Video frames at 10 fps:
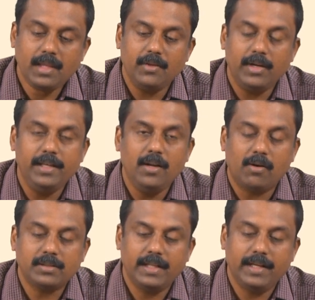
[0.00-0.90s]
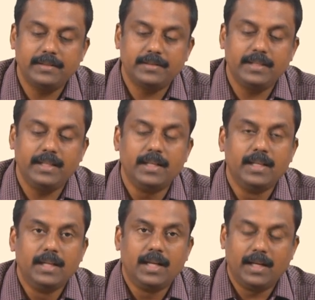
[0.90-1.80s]
you readily oxidize the,
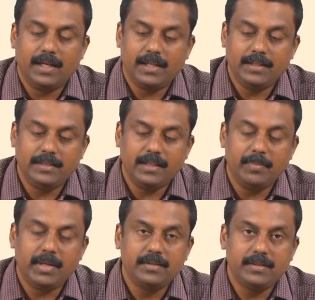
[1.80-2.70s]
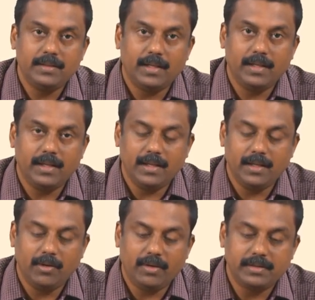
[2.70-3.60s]
uh, these elements uh, in
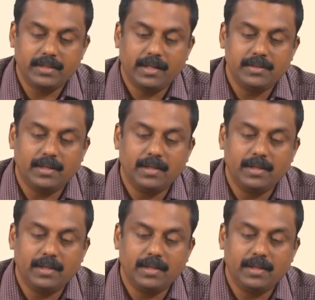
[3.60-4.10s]
a liquid stage